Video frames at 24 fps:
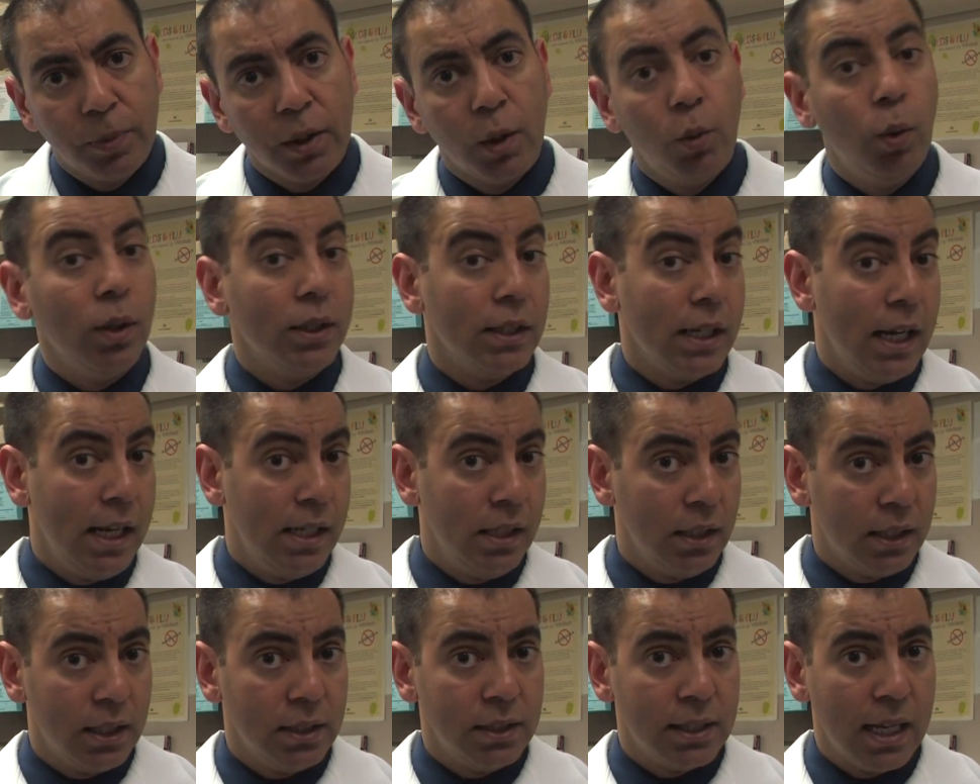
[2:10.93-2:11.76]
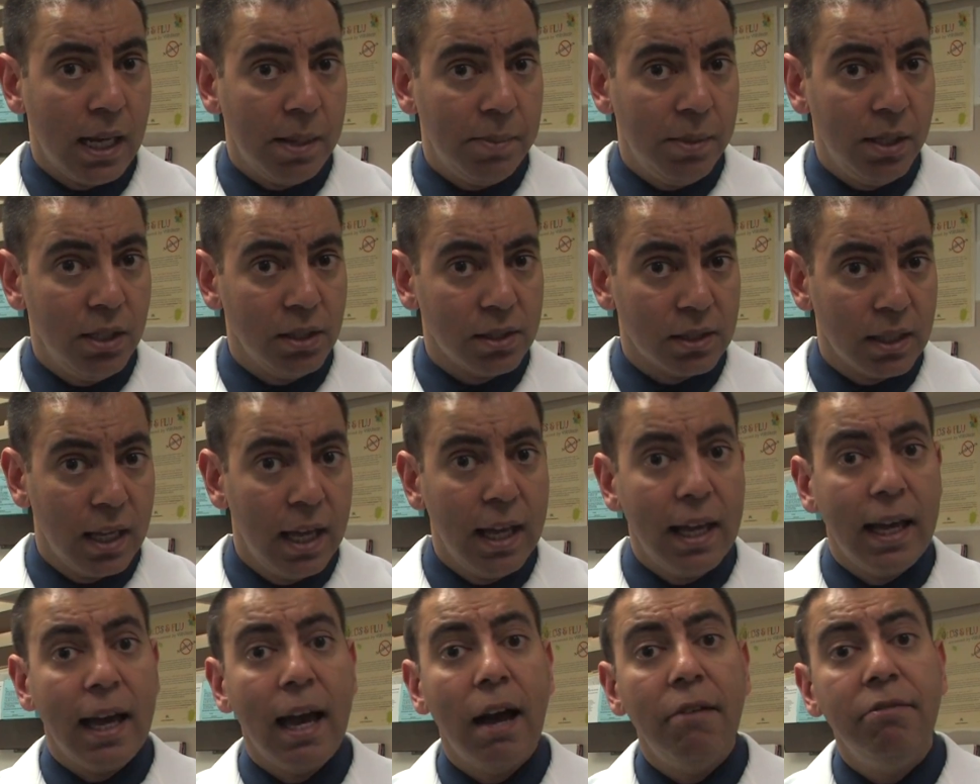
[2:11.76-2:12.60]
What kind of contaminants?
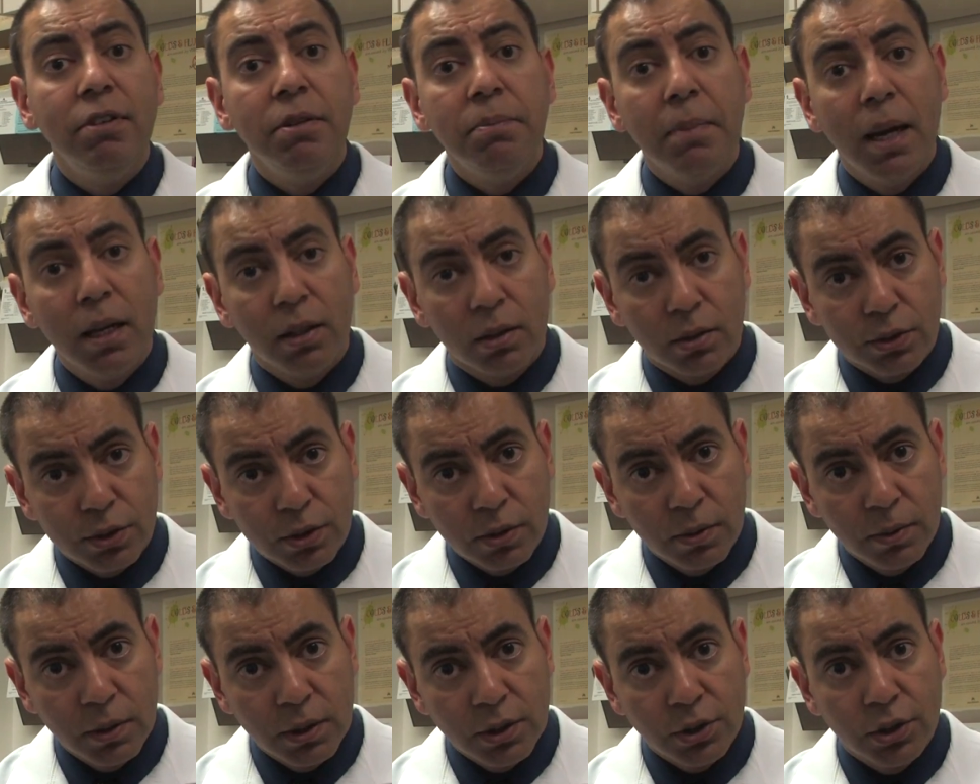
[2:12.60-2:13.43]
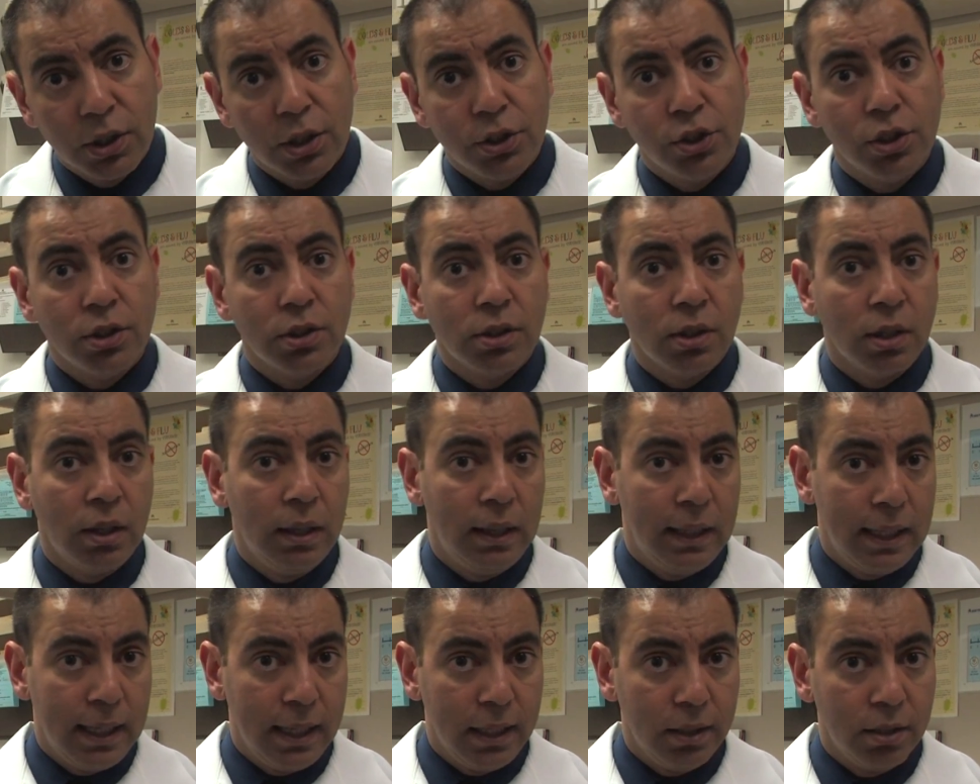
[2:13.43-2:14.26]
Heavy metals such as
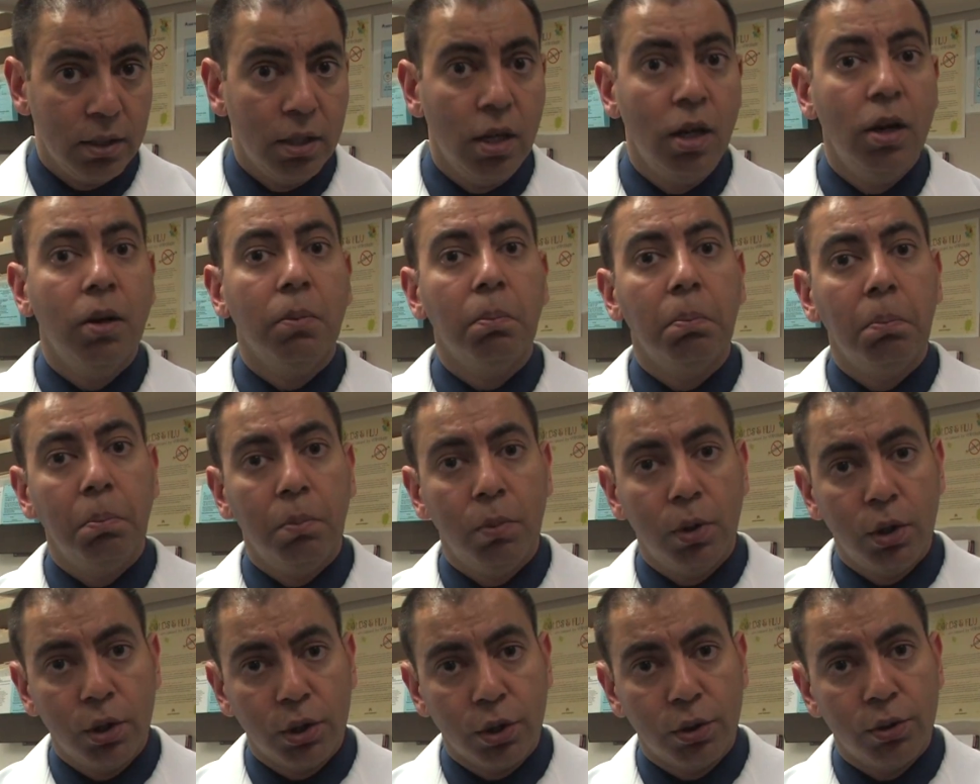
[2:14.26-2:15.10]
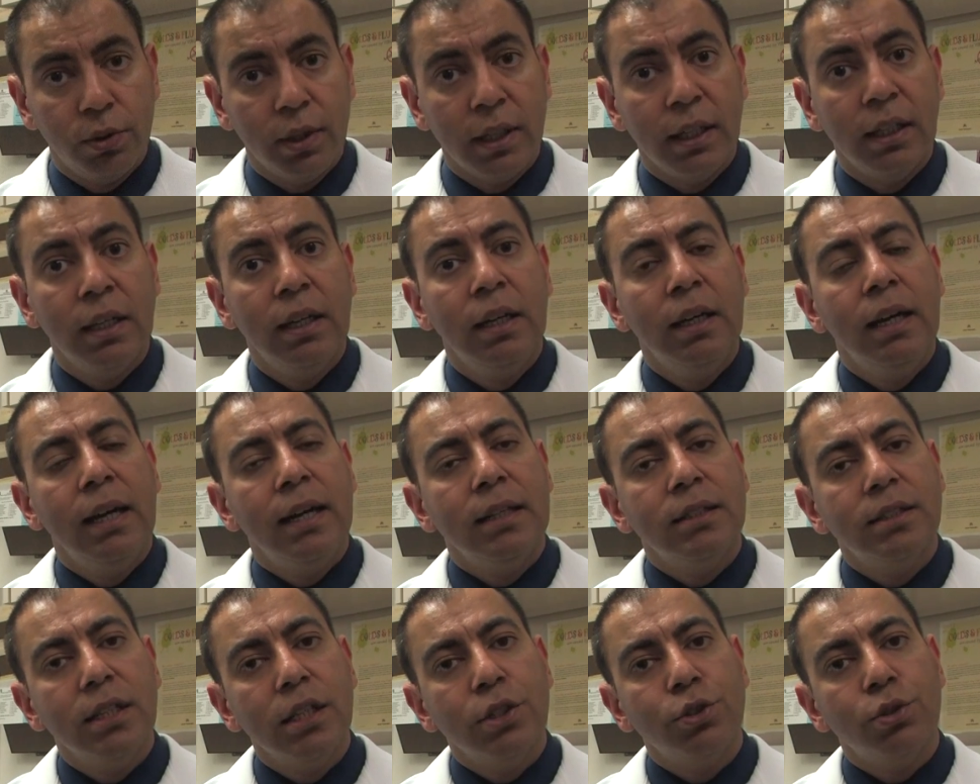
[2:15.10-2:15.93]
lead, mercury,
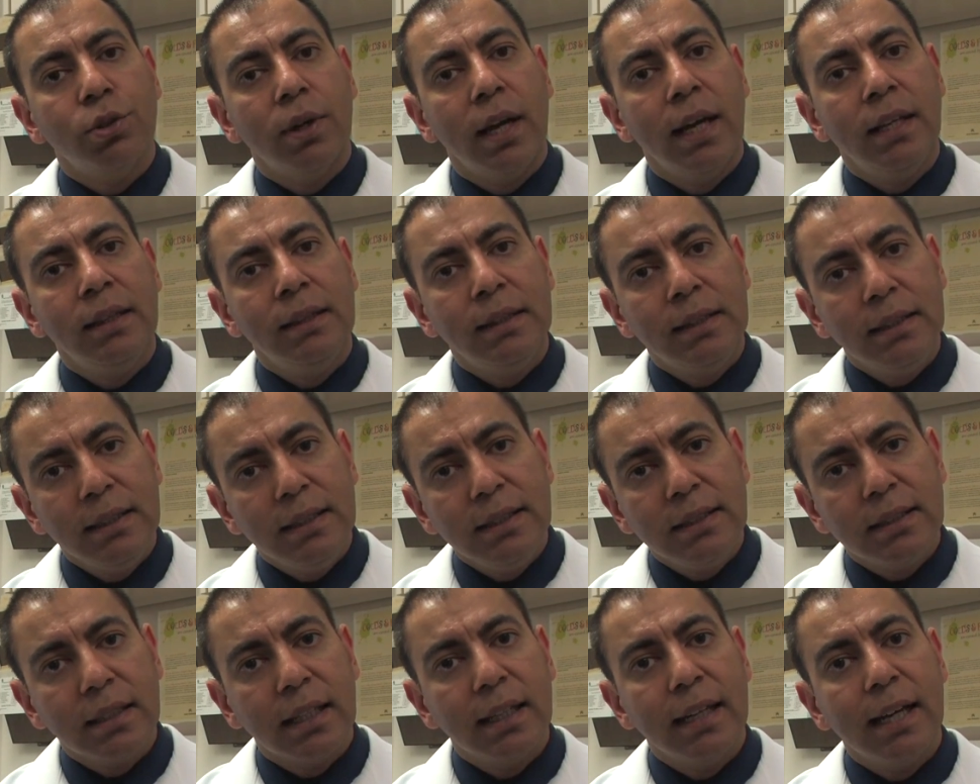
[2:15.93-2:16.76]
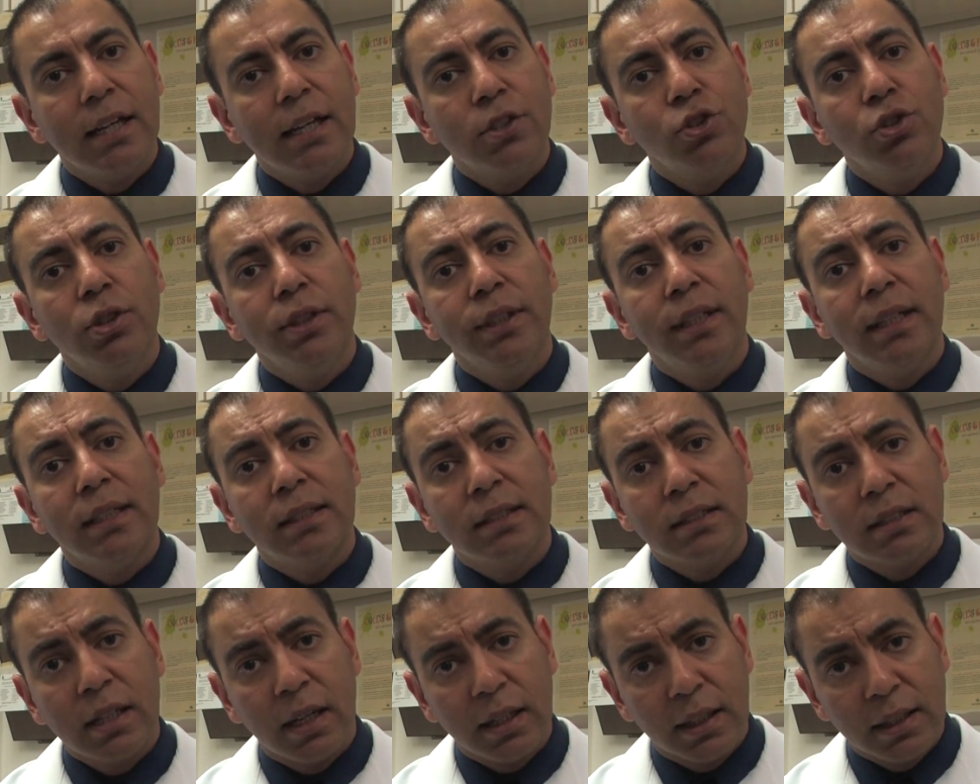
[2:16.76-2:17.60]
etc. And these can actually get
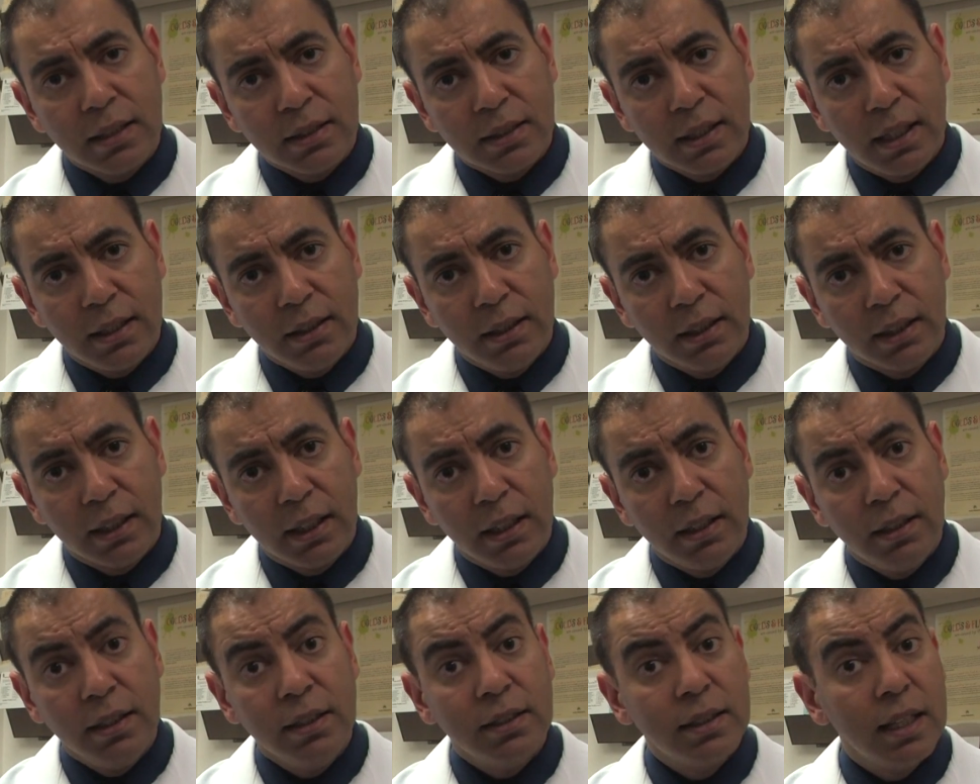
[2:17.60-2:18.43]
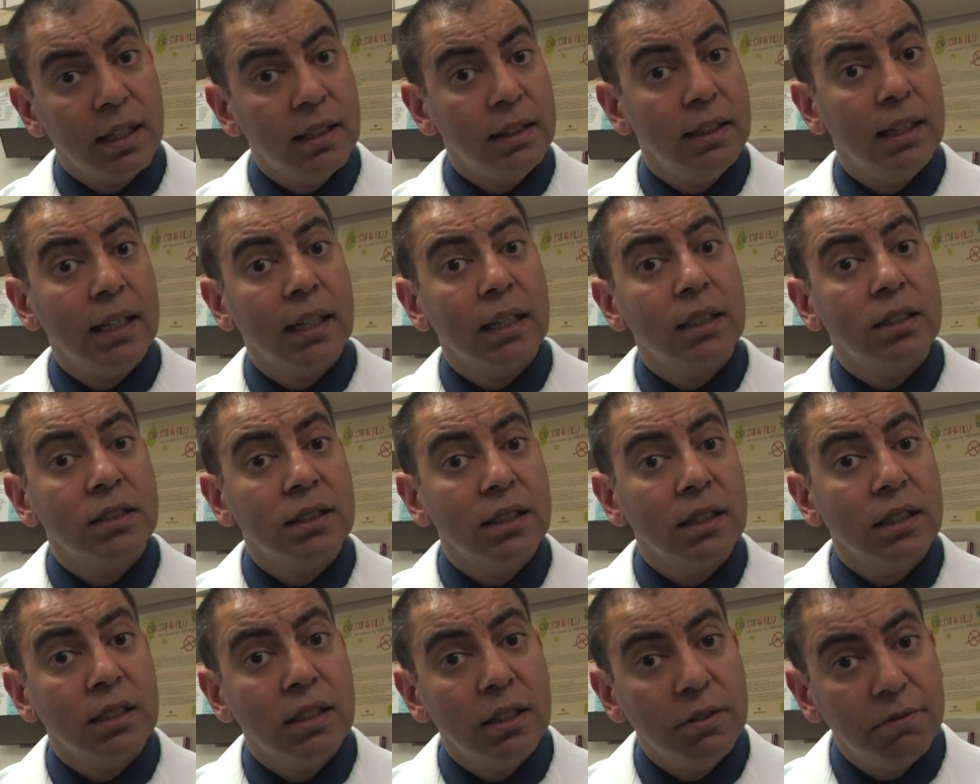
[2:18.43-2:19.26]
stuck inside the kidneys and they can
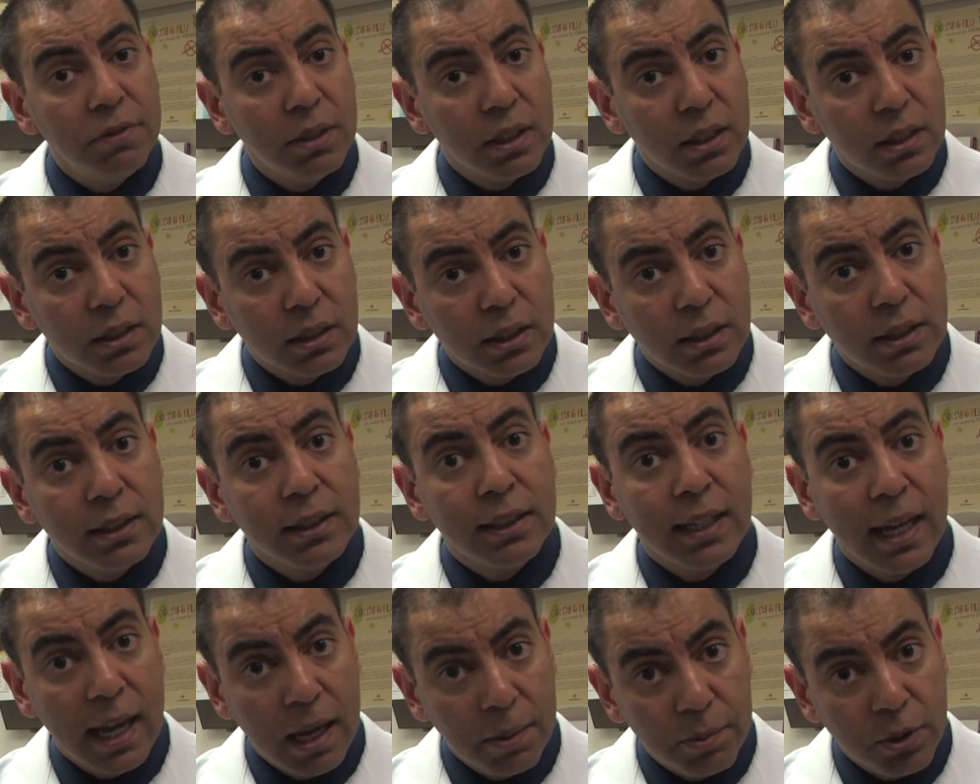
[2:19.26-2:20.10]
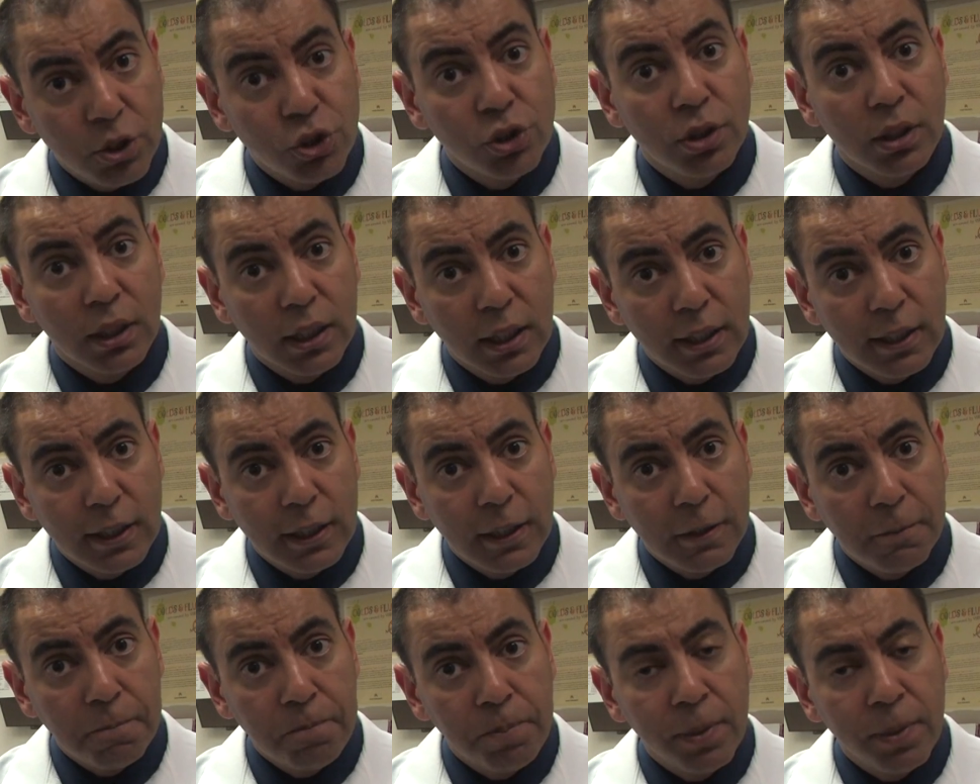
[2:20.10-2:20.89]
significantly damage the kidney.